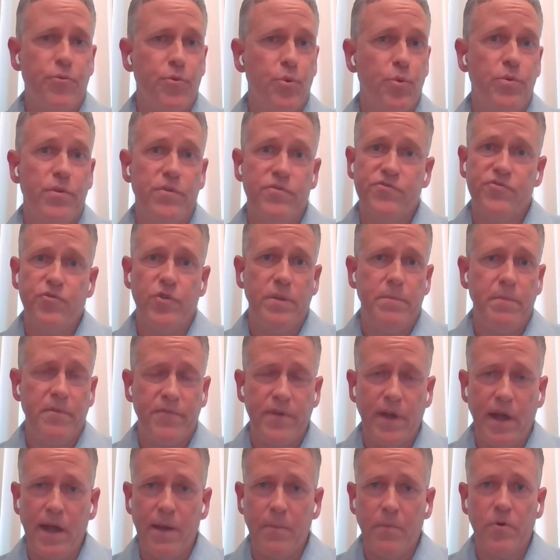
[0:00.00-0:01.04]
through the stream of
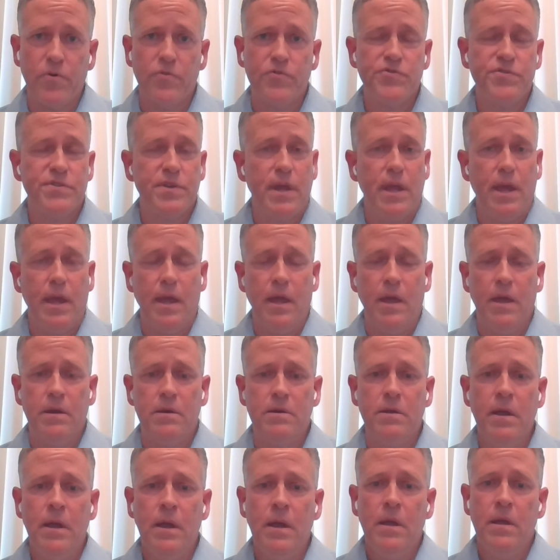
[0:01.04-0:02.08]
commerce,
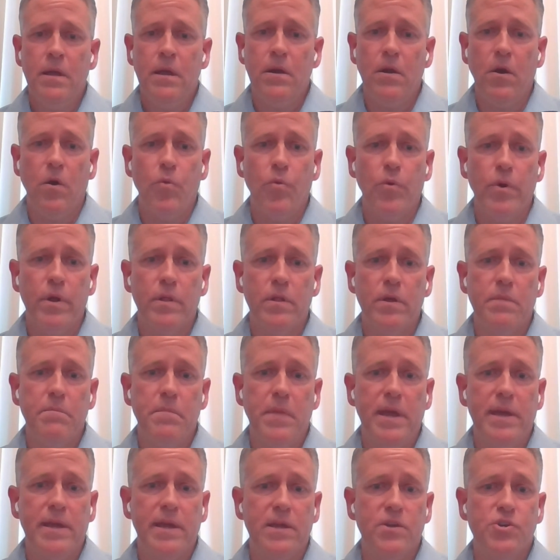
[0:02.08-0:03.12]
and really
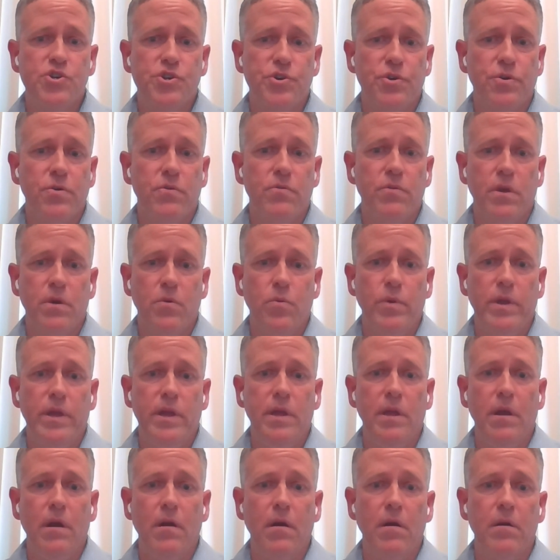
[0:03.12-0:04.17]
making sure that
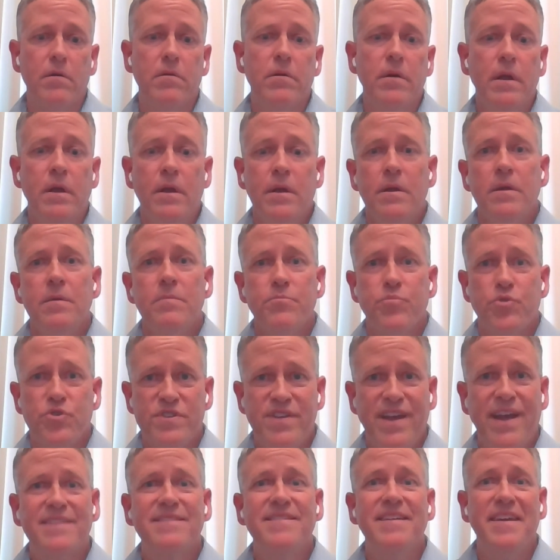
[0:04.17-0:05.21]
we are
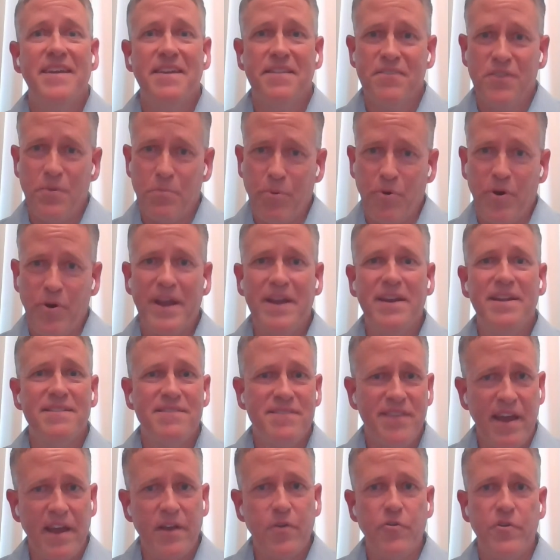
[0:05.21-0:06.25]
protecting the brand
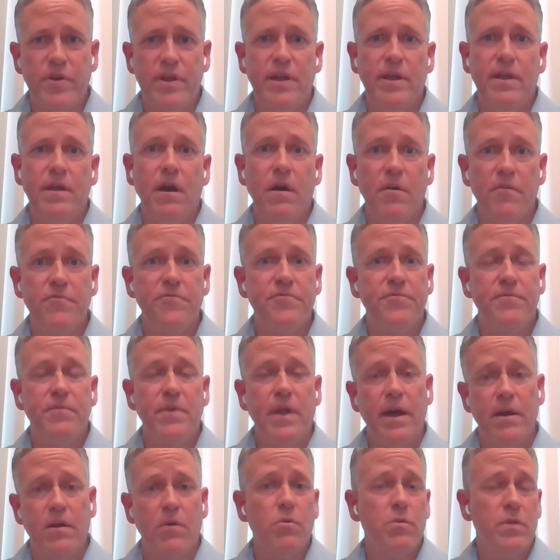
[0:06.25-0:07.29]
integrity of
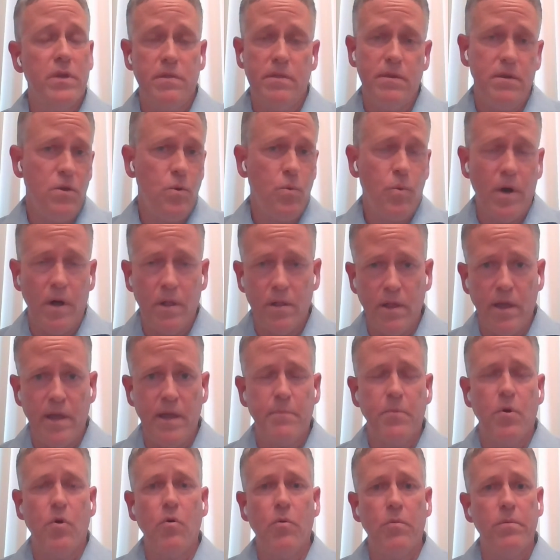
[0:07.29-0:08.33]
not only the UL
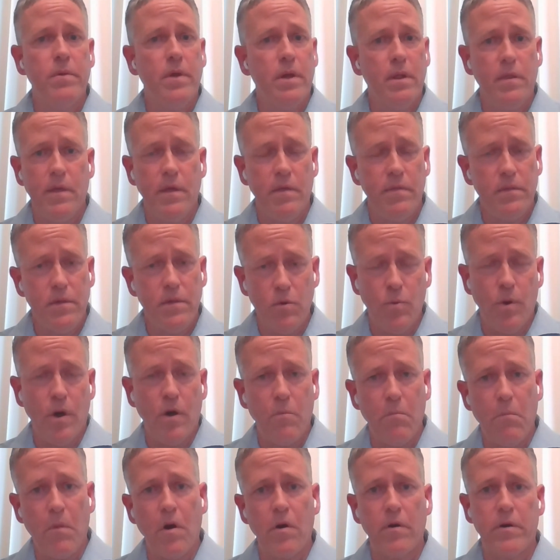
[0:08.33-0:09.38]
label and the
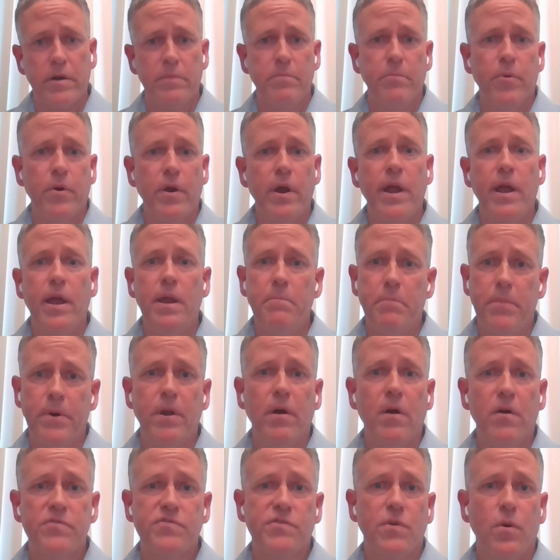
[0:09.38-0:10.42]
UL mark and brand, but
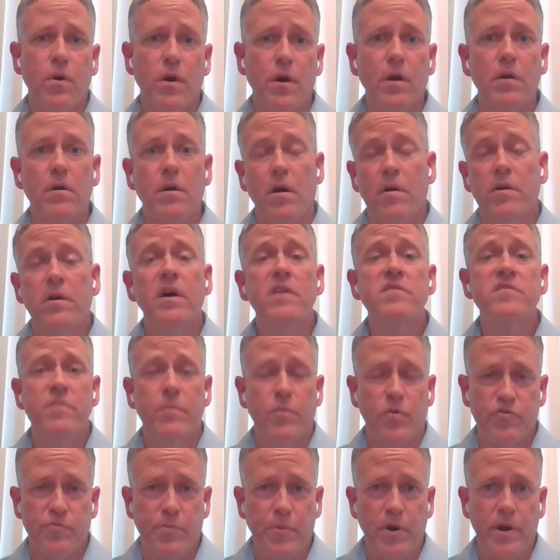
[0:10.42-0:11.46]
also our
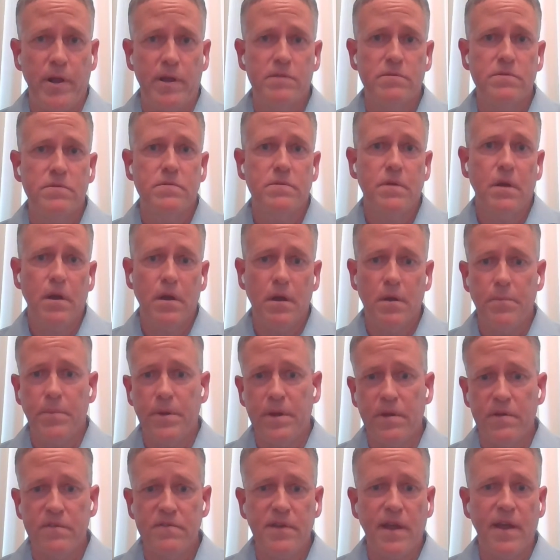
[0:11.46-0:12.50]
customers' brands,
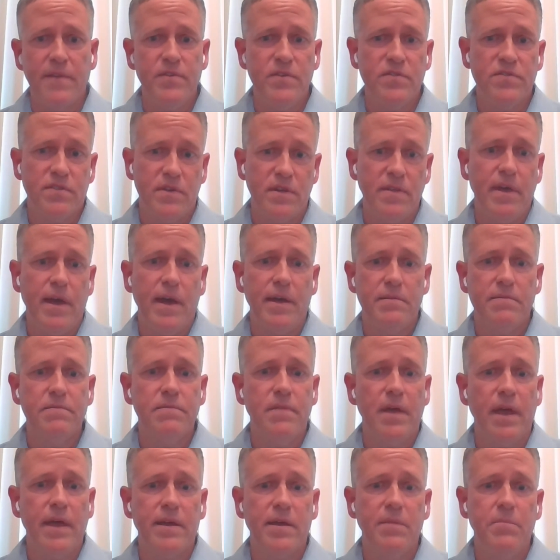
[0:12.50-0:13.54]
because obviously that
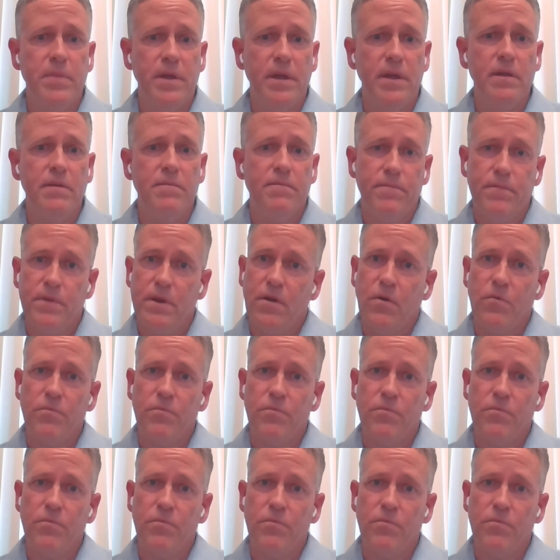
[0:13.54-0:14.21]
can be